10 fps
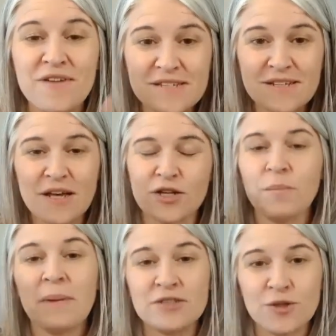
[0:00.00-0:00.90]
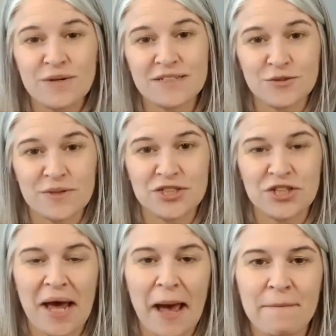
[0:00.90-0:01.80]
phys- your mental
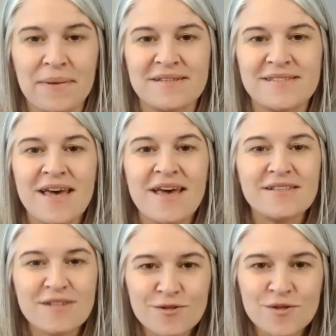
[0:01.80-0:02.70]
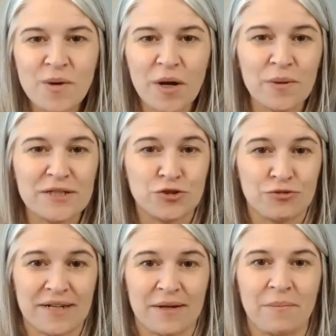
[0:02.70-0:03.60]
restoration happens. It's also where we
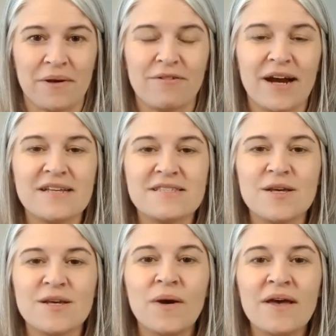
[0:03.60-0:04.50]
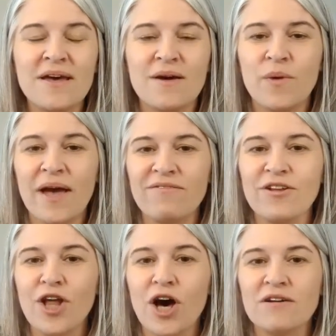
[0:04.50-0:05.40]
dream, right? So we have a
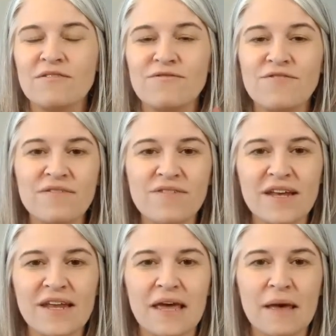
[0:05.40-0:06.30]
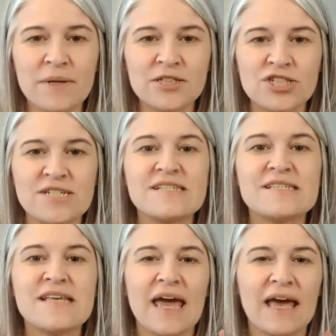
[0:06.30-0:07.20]
lot of vivid
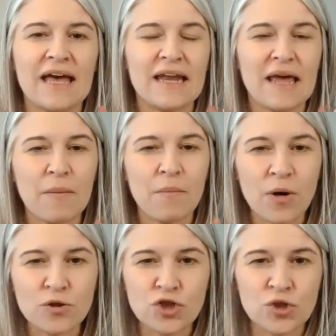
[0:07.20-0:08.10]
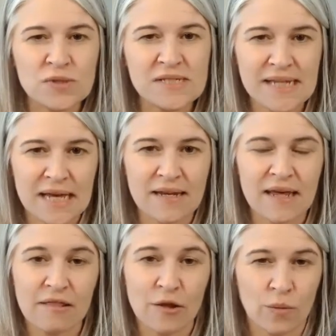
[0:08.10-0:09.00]
images and emotional state
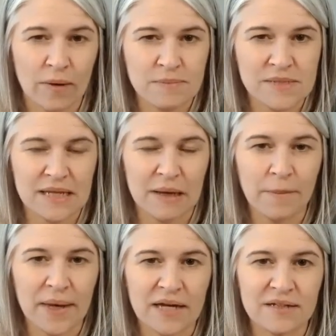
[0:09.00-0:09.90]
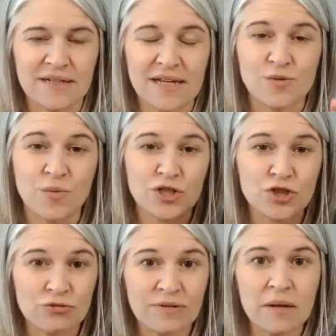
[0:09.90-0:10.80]
in the REM sleep because as we're
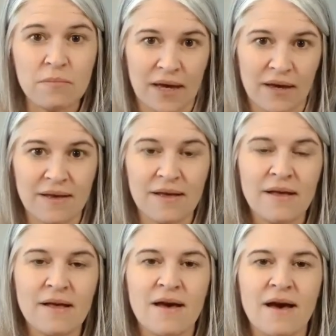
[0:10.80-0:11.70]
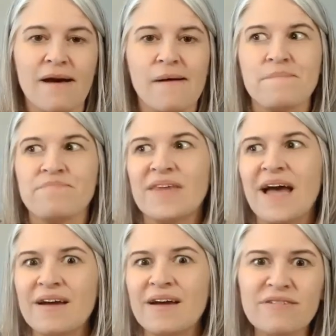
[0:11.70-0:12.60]
dreaming, um,
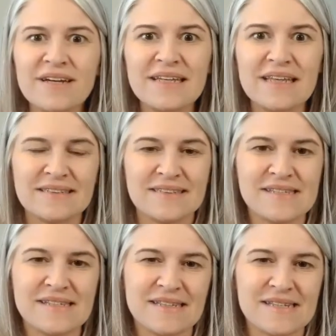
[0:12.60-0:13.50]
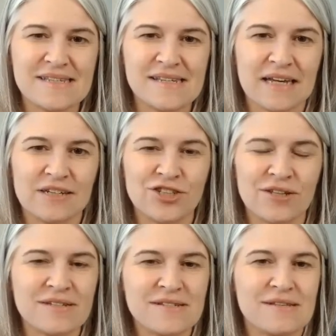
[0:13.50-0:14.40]
I really like to see this stage, and
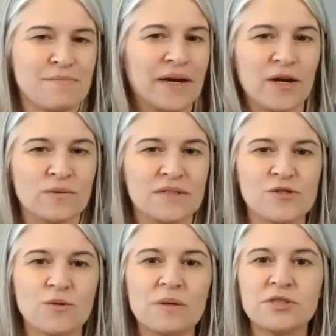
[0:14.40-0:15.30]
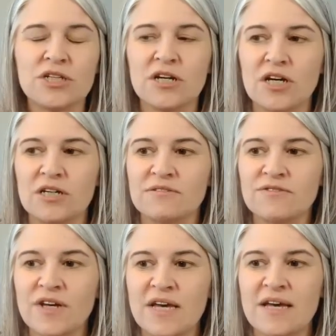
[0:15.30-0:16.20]
this is my own description
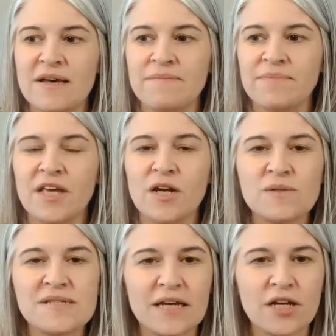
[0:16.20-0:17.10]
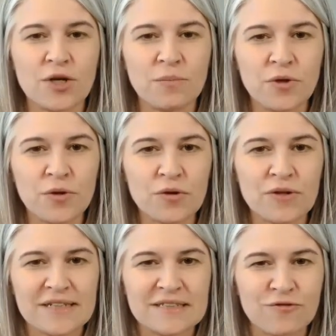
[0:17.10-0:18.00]
of, you know, it's like a computer
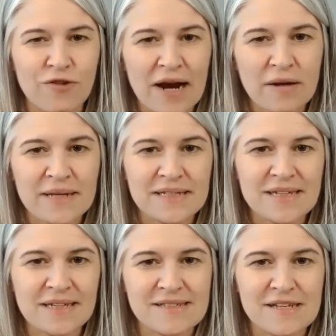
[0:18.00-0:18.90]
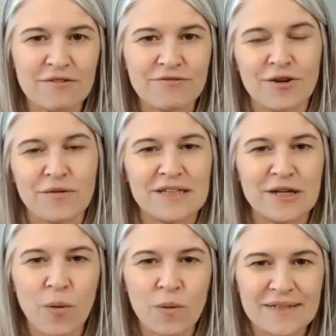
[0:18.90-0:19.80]
that's fragmenting itself. You know, in
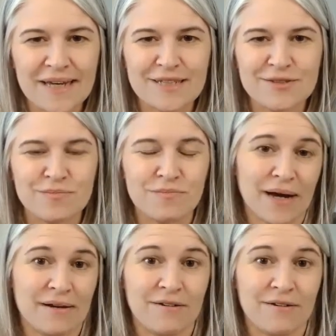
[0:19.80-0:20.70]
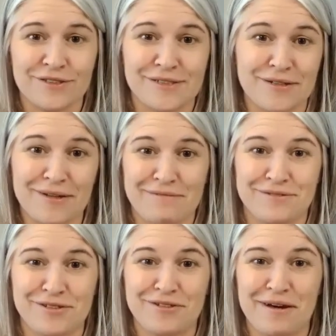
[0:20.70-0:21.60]
the old days, I don't know if you still have
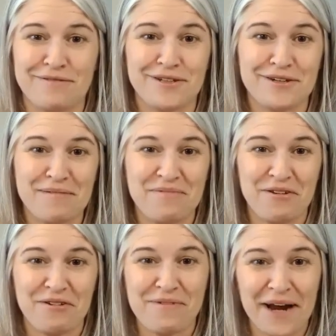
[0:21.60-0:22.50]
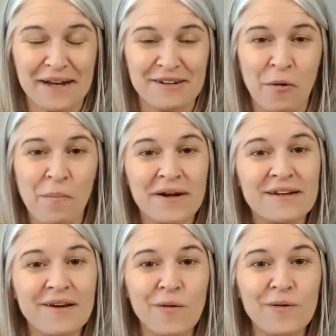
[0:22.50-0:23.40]
to do that with your computer, but I don't. But in
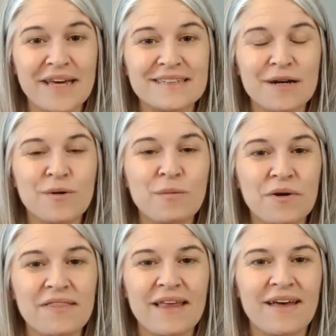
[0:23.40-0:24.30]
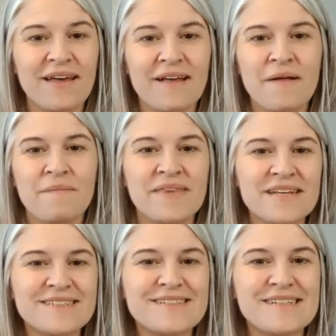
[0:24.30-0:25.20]
the old days, I would put the
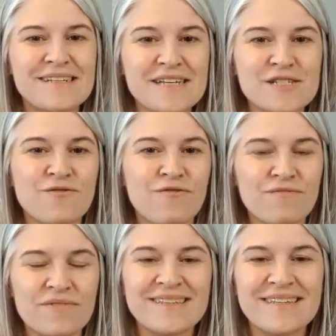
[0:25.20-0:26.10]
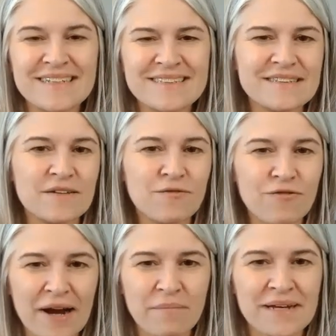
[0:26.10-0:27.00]
this this this
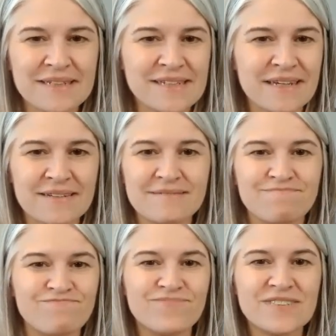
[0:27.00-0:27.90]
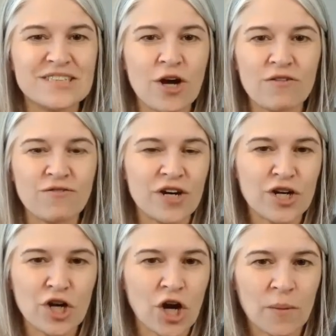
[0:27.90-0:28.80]
fragmenting software
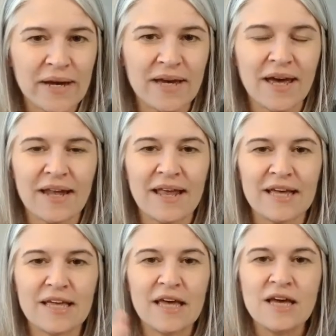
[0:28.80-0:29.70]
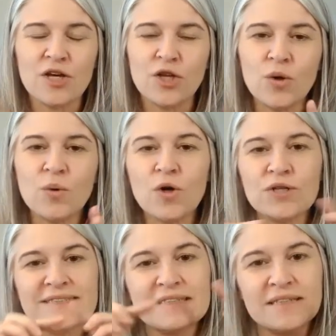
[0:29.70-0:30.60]
going and like you
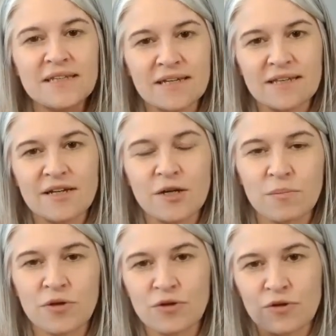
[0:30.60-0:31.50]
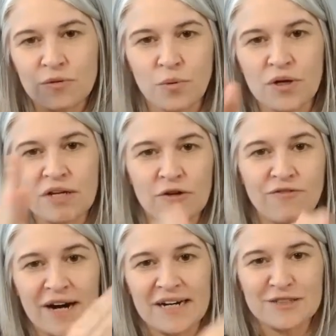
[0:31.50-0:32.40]
could see the computer putting the
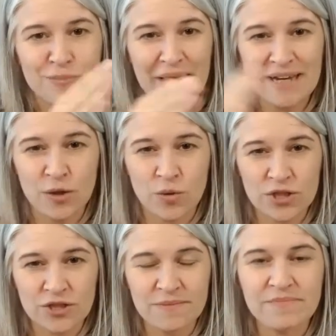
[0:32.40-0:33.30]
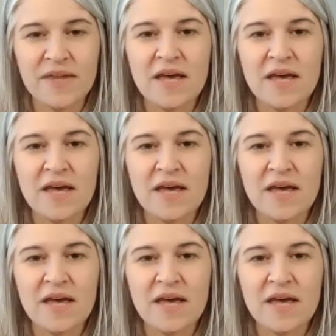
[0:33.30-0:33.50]
files back in order.